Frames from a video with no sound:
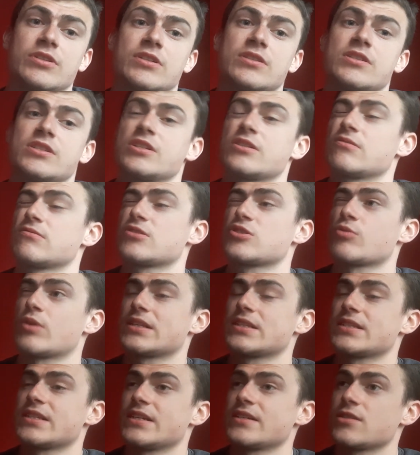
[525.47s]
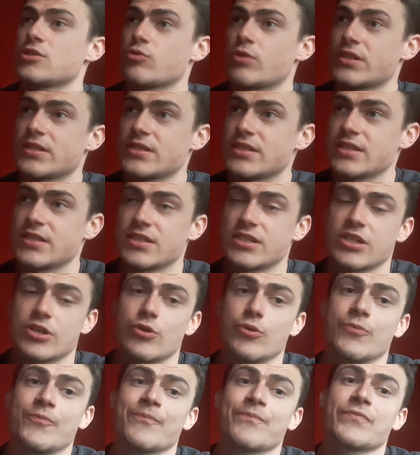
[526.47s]
until
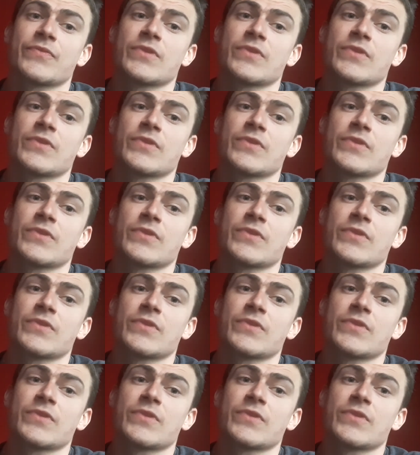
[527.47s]
2022.